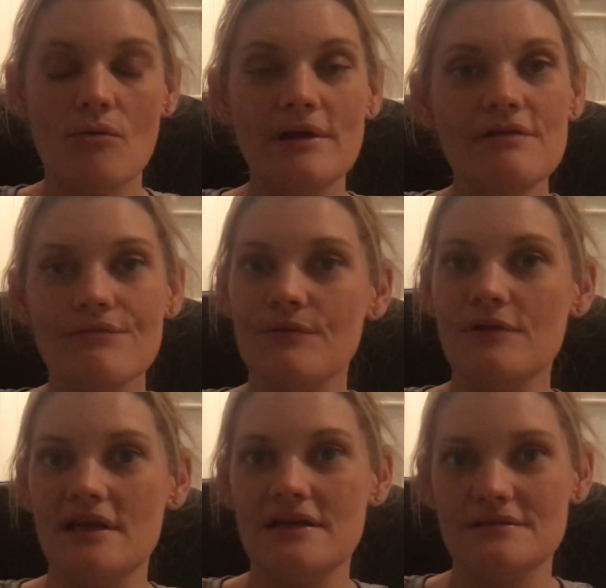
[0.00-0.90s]
going
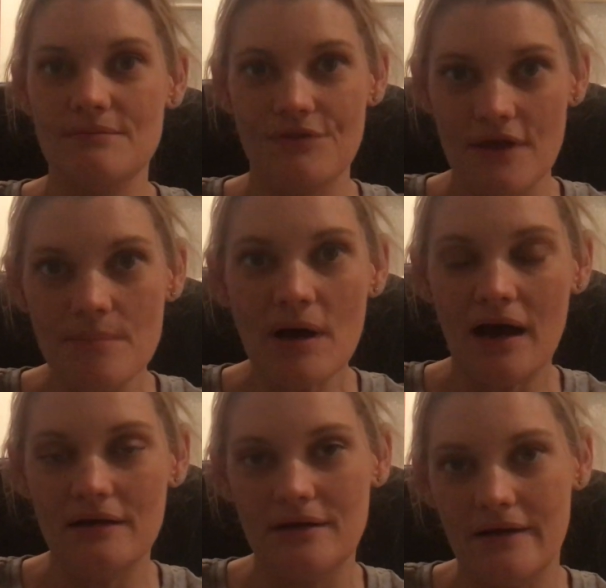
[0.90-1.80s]
through this with their
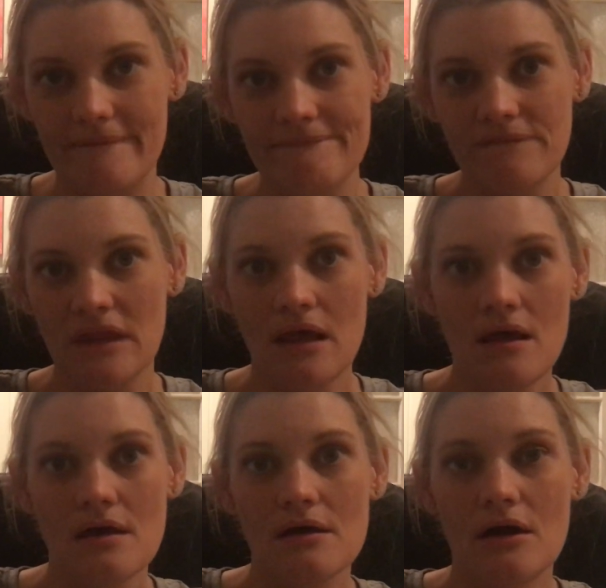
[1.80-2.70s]
partner,
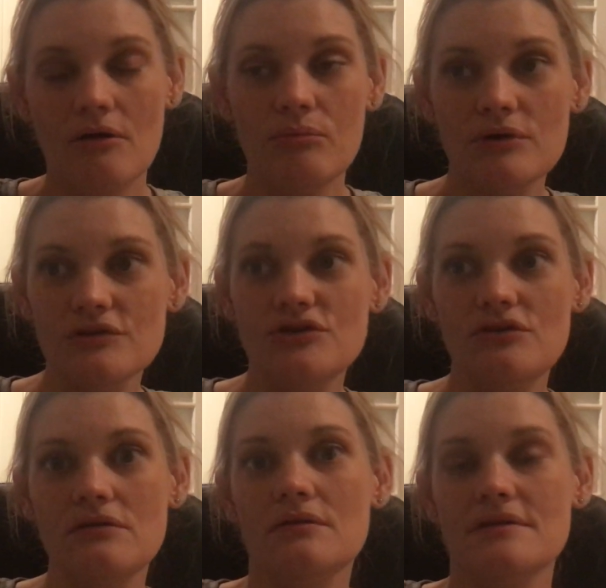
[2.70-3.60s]
I want
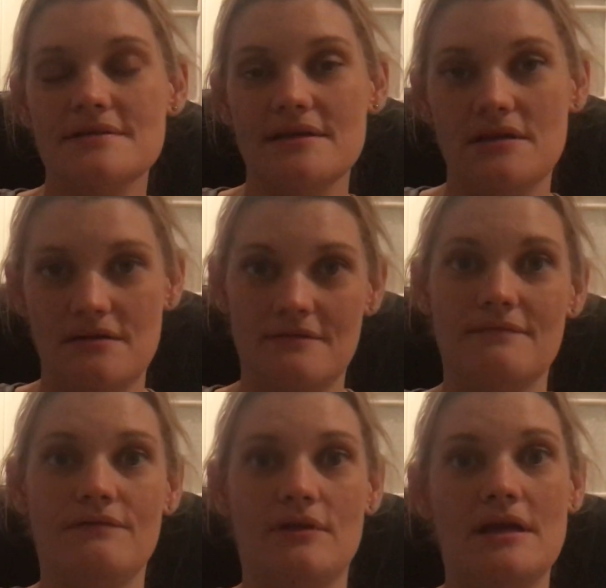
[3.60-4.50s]
you to
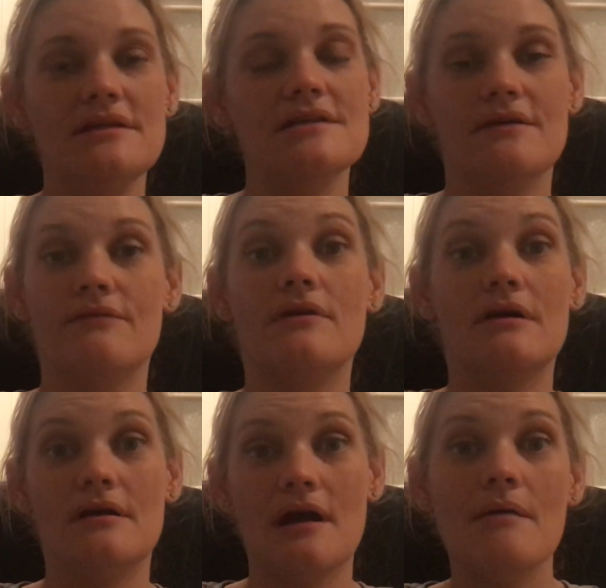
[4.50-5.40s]
give each other
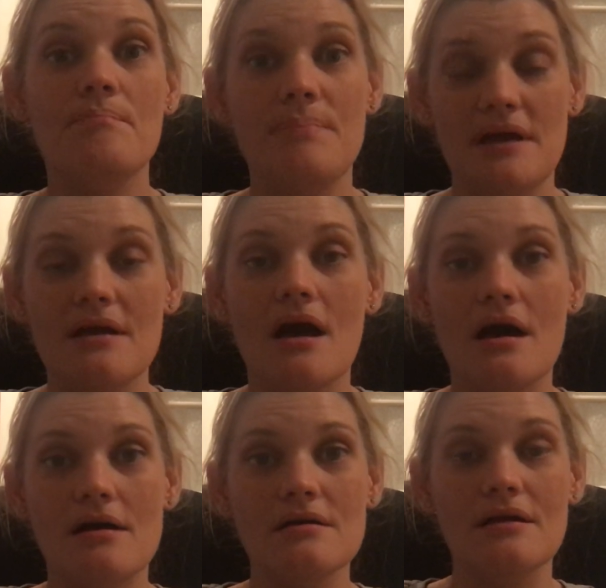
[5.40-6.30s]
a big
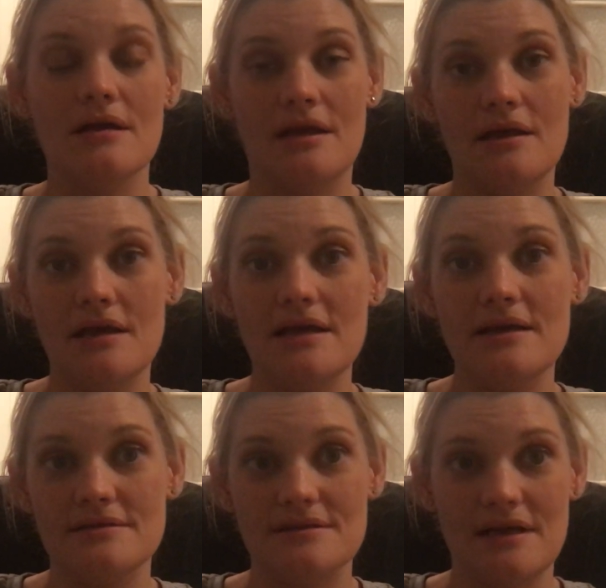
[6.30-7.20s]
hug and a
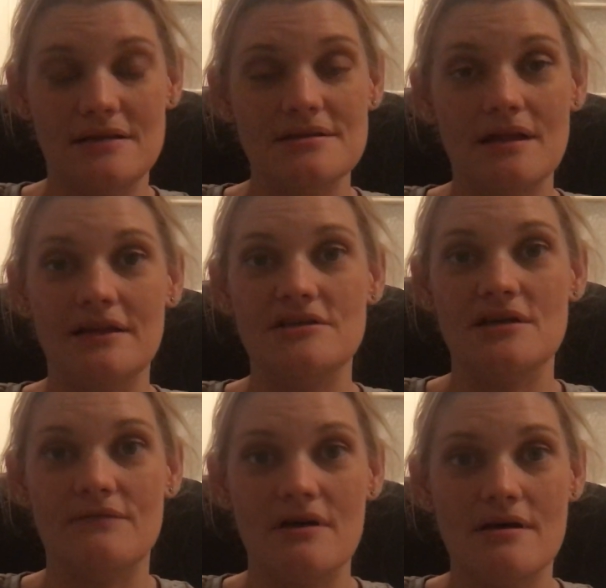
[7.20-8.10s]
kiss and tell
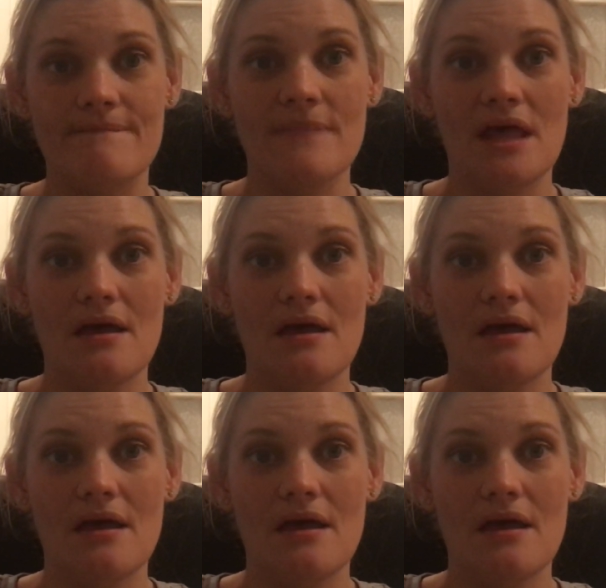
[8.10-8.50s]
each other